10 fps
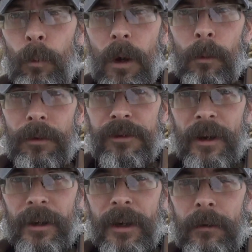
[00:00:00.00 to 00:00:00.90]
Well worth
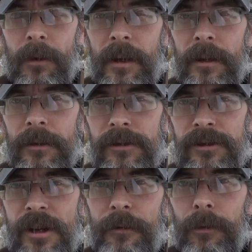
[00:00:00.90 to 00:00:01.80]
checking out.
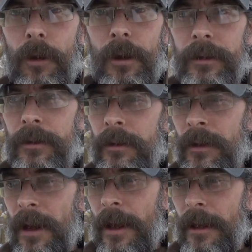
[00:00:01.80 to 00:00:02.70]
Jeff Lawton
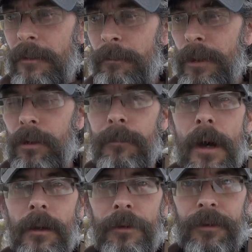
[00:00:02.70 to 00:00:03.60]
and Bill
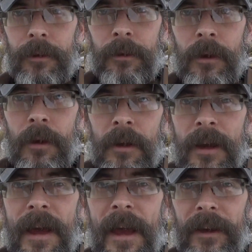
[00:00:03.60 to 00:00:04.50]
Mollison,
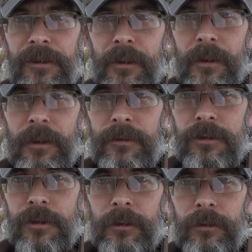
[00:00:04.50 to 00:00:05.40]
excellent
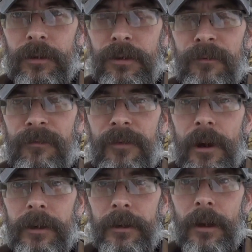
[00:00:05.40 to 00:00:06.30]
instructors,
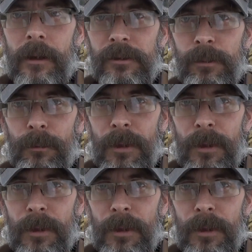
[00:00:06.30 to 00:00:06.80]
very knowledgeable